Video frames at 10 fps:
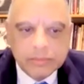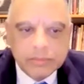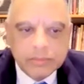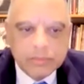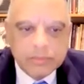
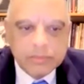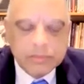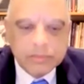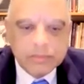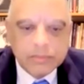
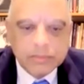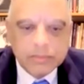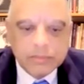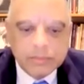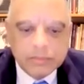
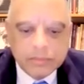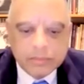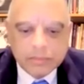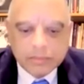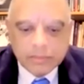
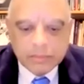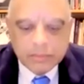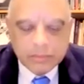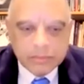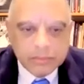
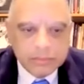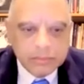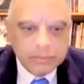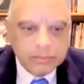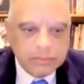
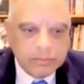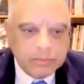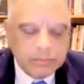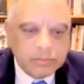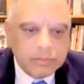
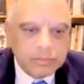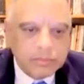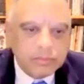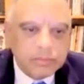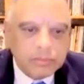
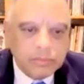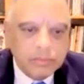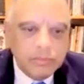(silent)